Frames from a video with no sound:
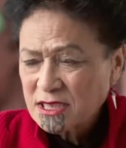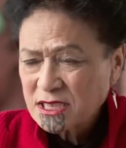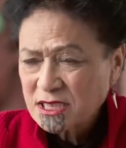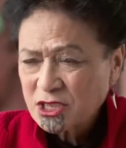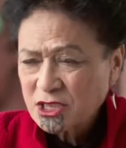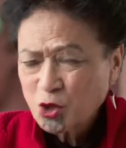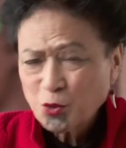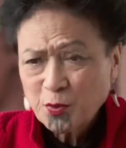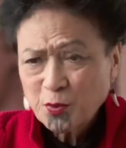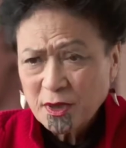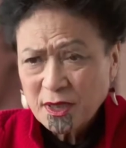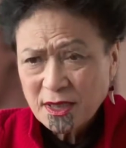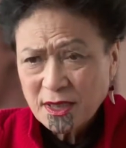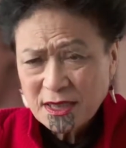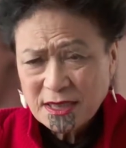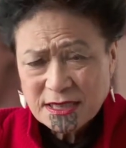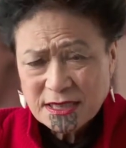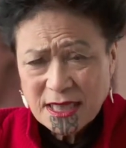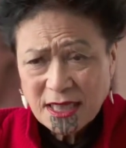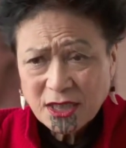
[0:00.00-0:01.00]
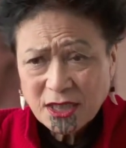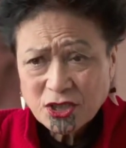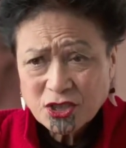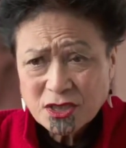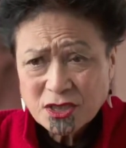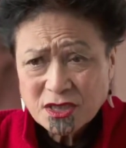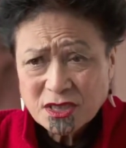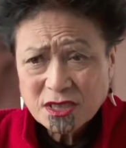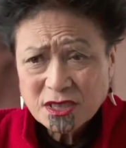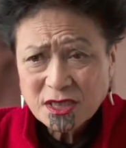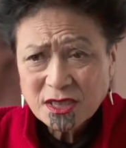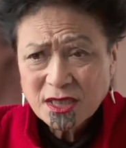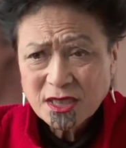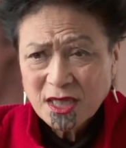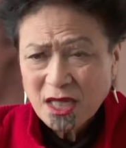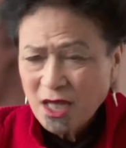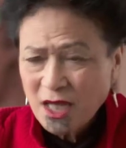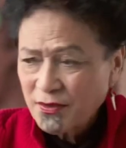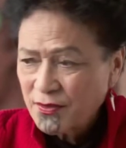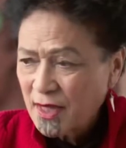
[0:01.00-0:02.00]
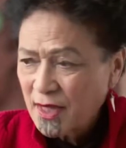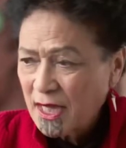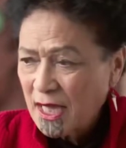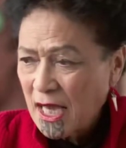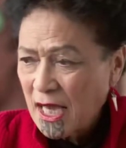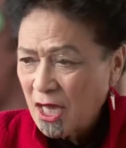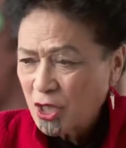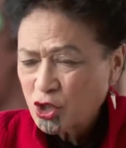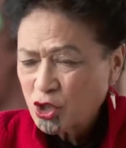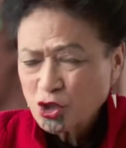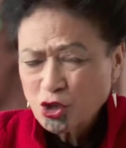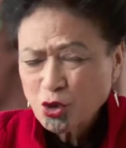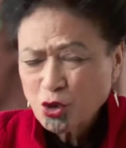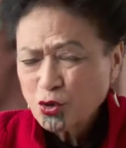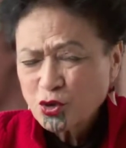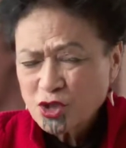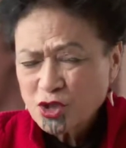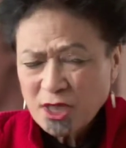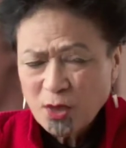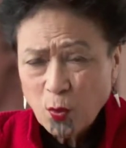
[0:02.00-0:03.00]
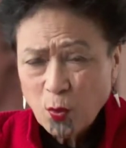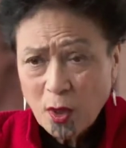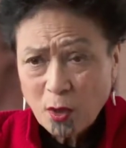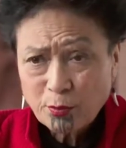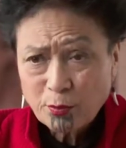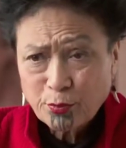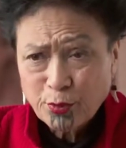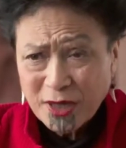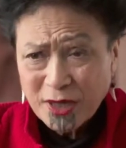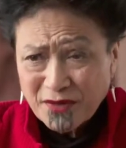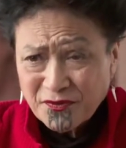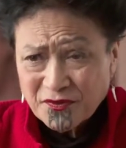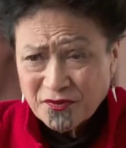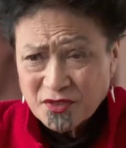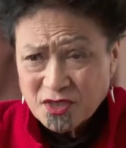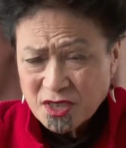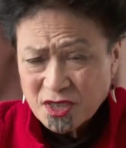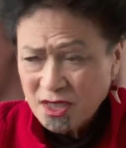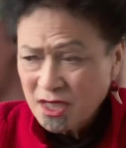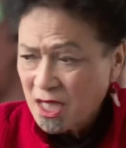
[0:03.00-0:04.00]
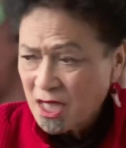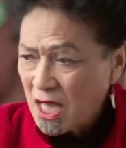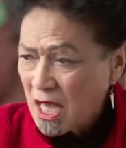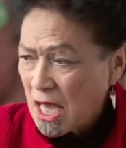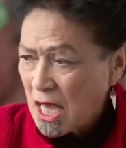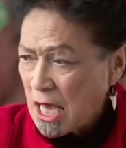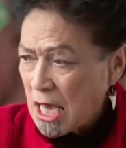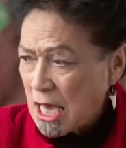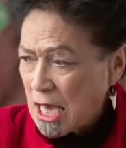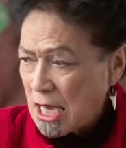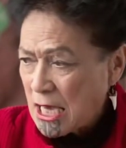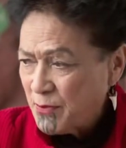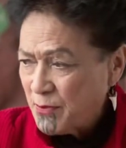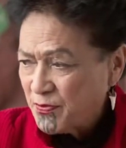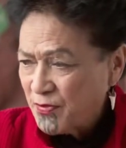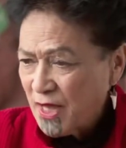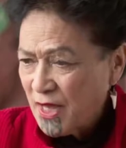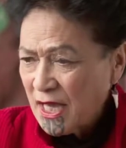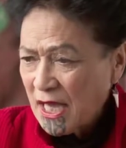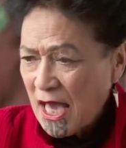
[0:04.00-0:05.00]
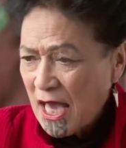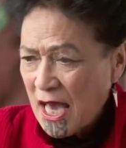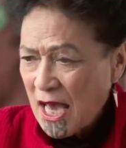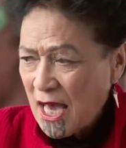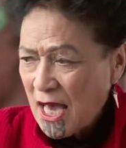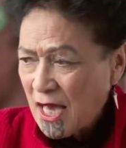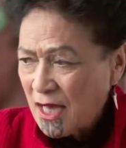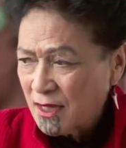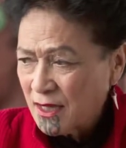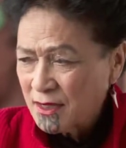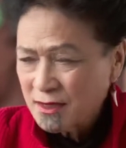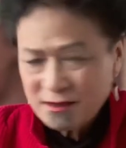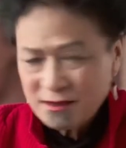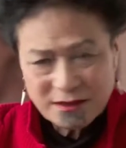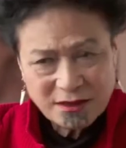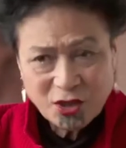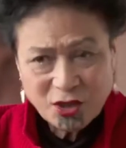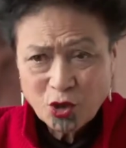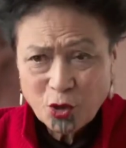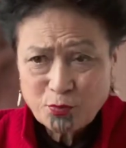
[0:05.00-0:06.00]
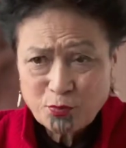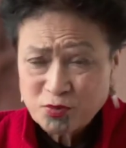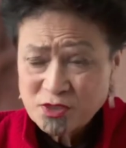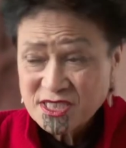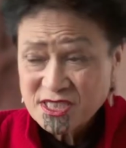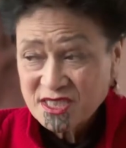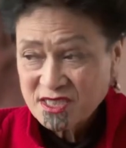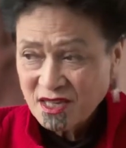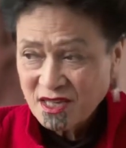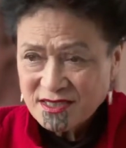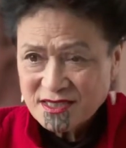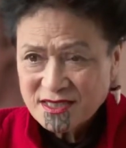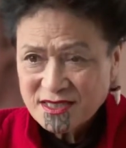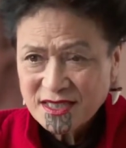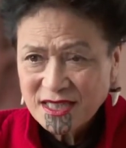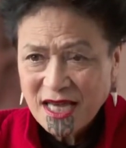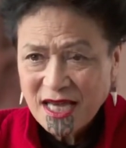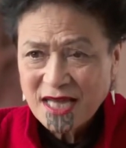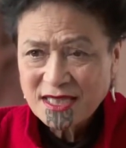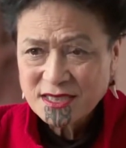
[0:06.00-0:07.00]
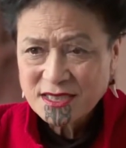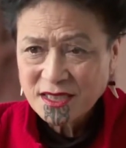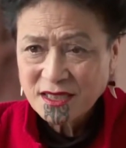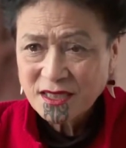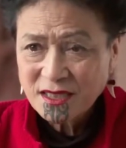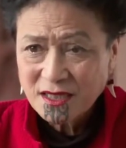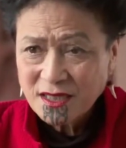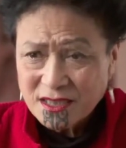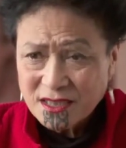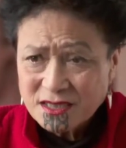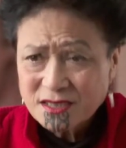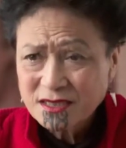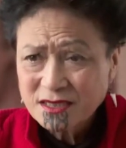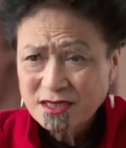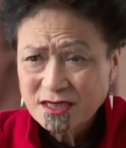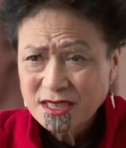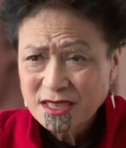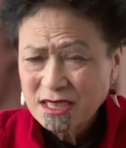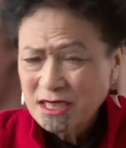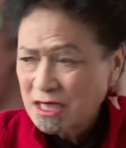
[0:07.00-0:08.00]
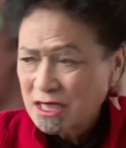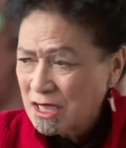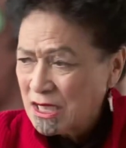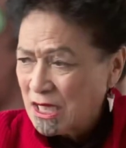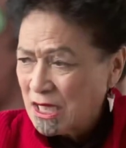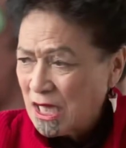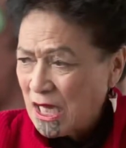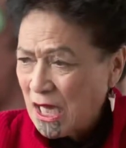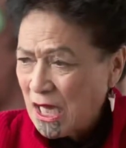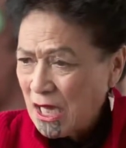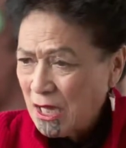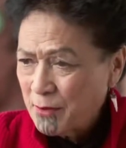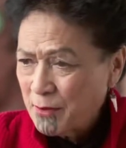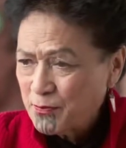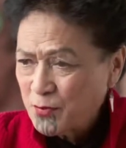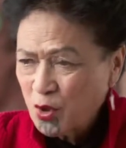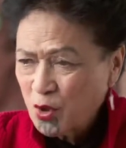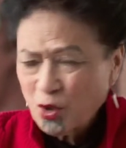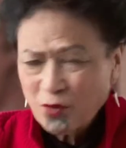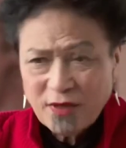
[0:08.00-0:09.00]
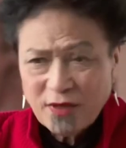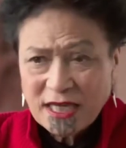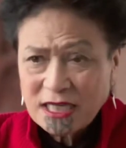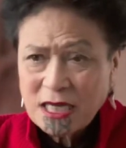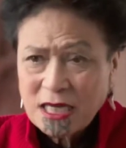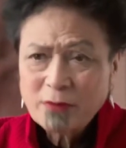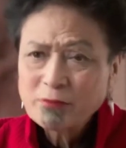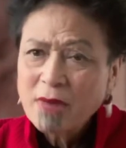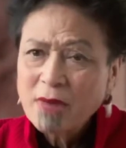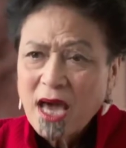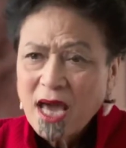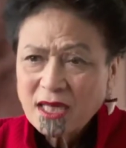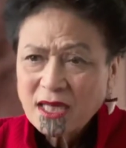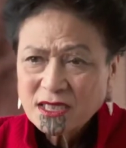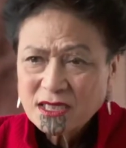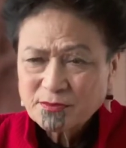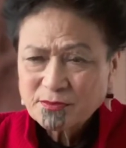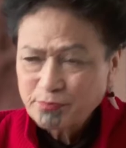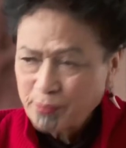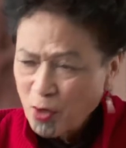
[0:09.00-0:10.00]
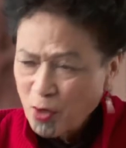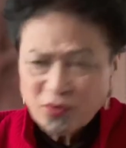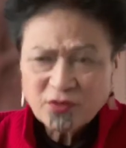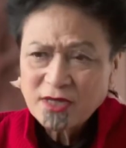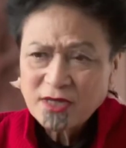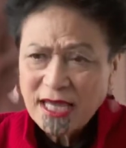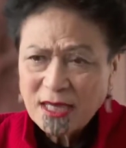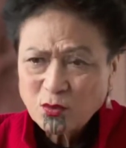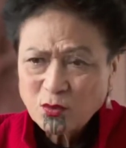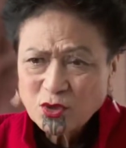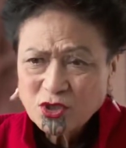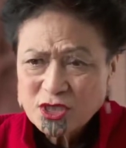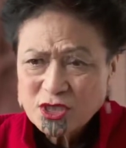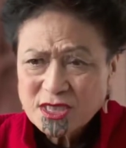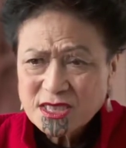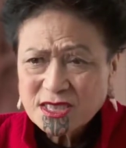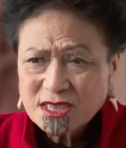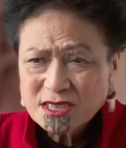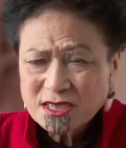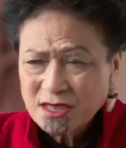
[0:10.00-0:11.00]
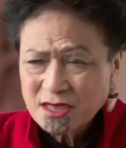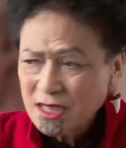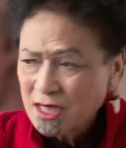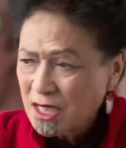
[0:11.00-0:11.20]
super intelligent. They are hugely well briefed. Um, they are, you know, precisely articulate. Um, you know, they command both languages,